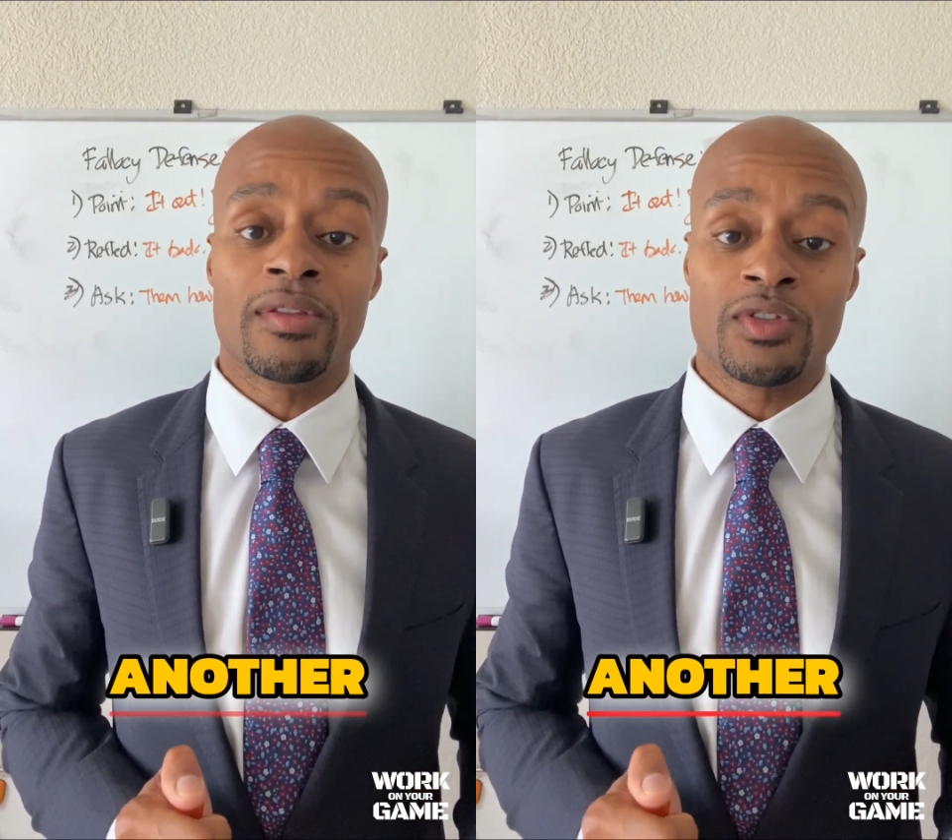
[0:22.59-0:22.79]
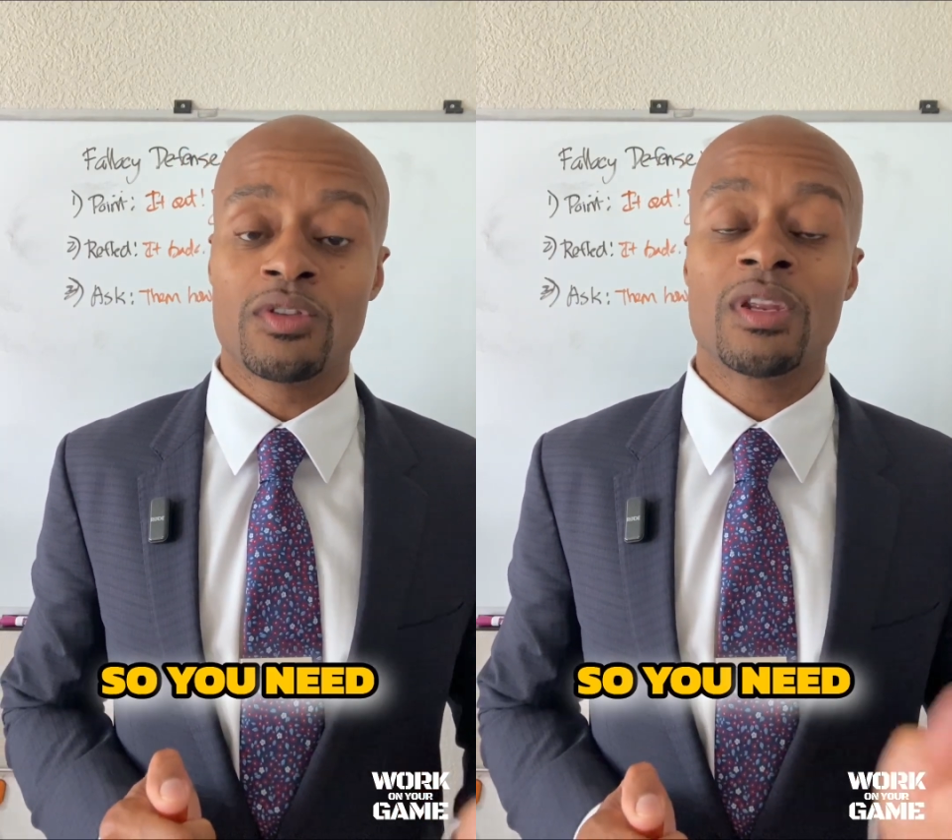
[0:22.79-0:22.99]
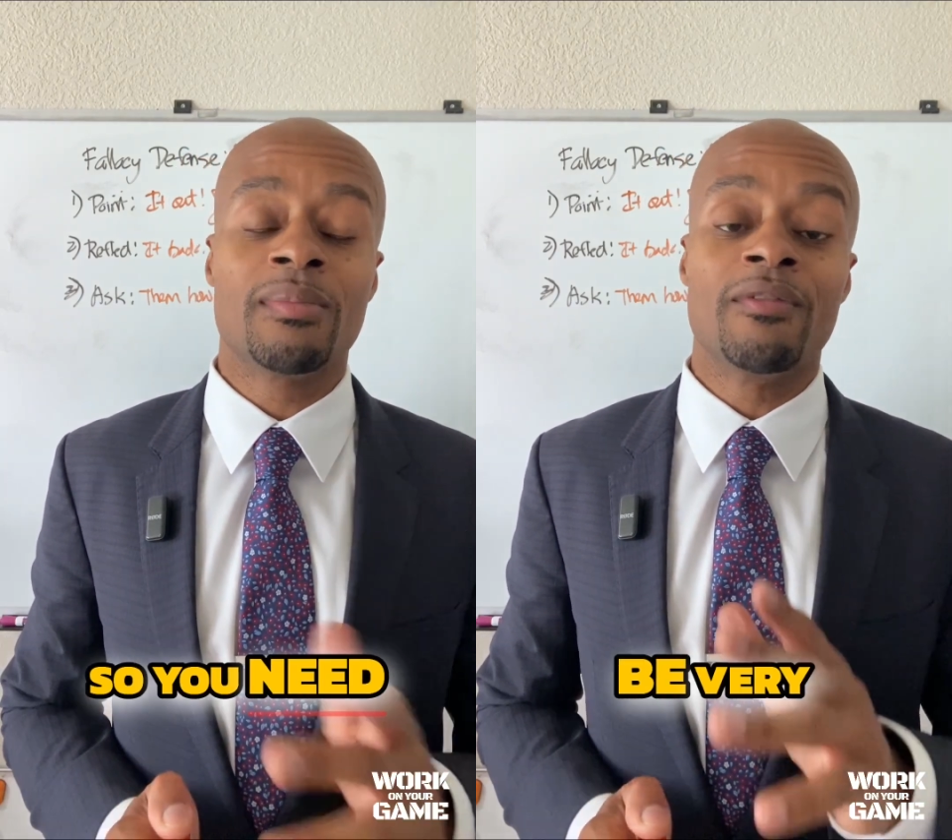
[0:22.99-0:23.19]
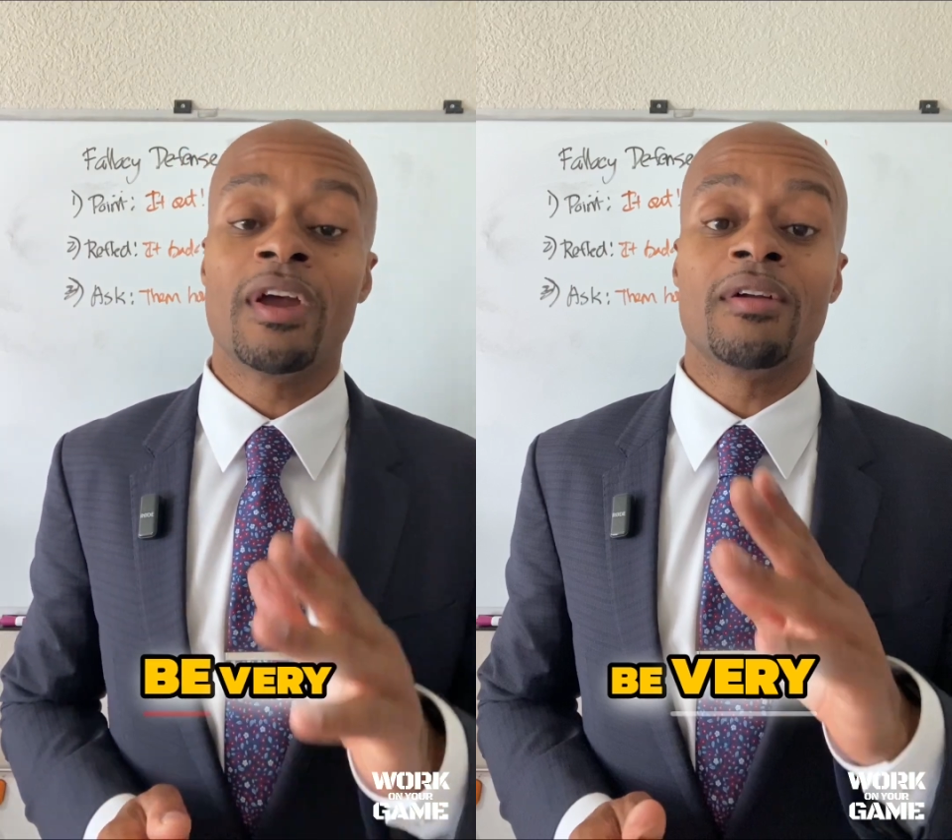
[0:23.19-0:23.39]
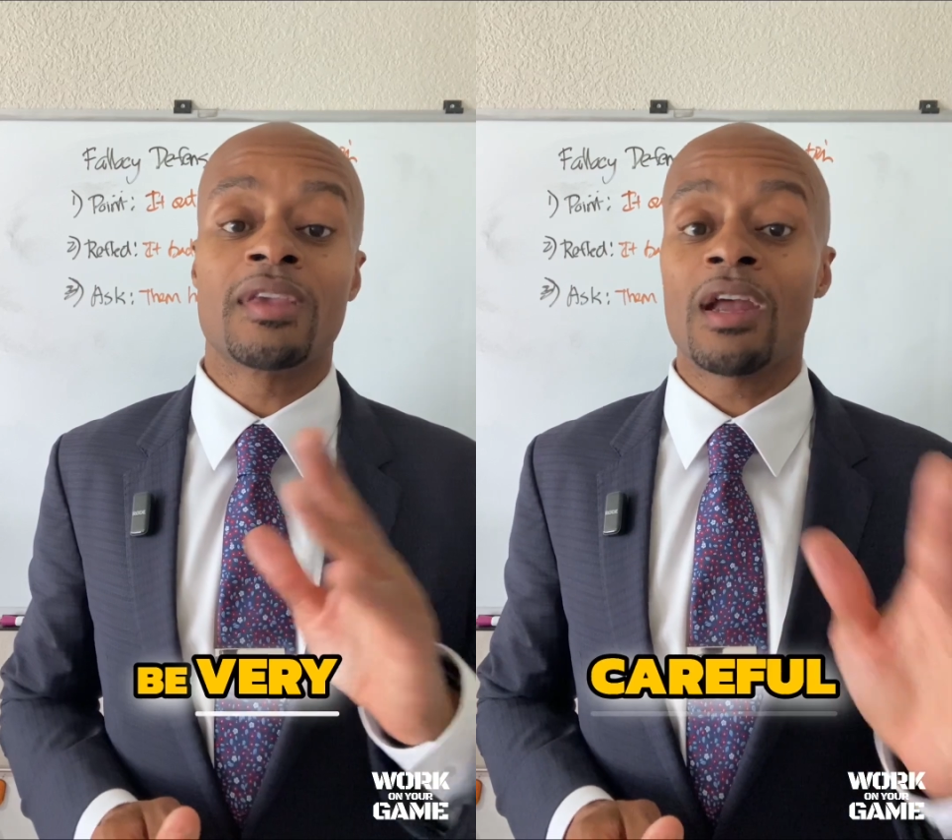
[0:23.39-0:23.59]
So you need to be
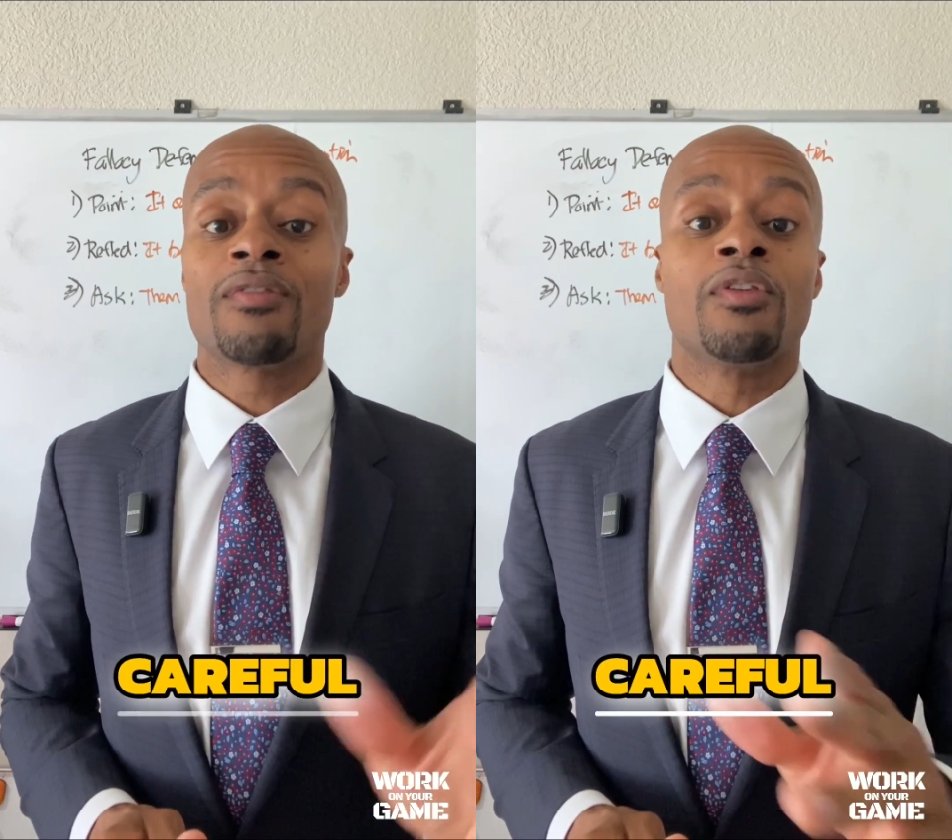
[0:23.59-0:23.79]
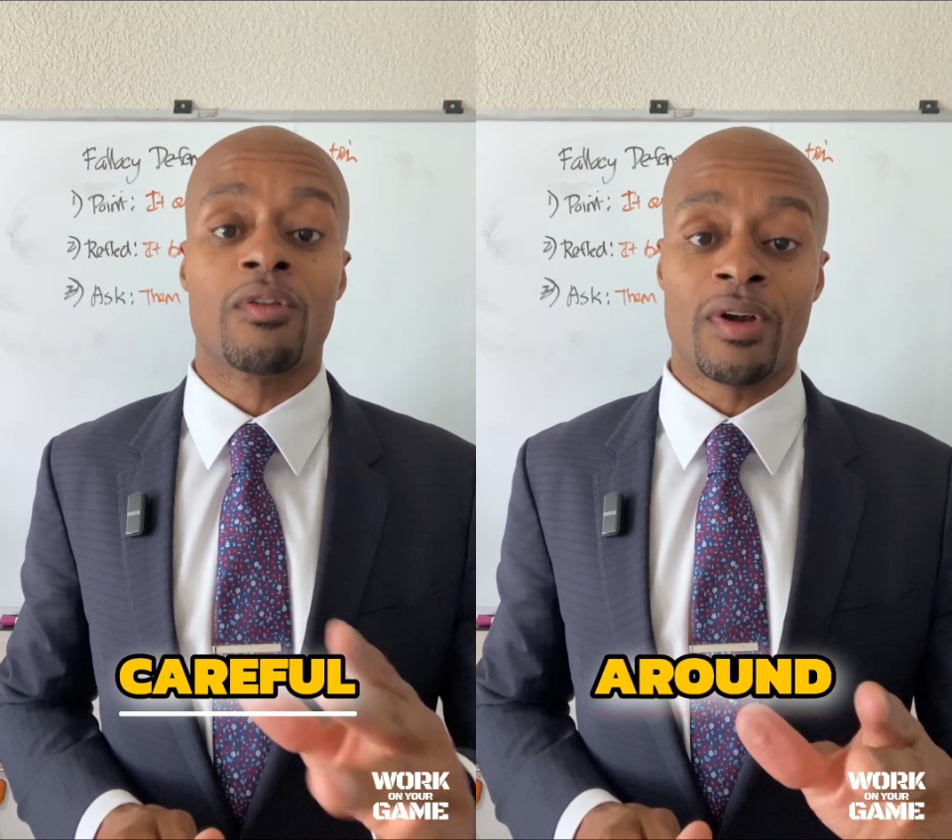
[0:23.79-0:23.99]
very careful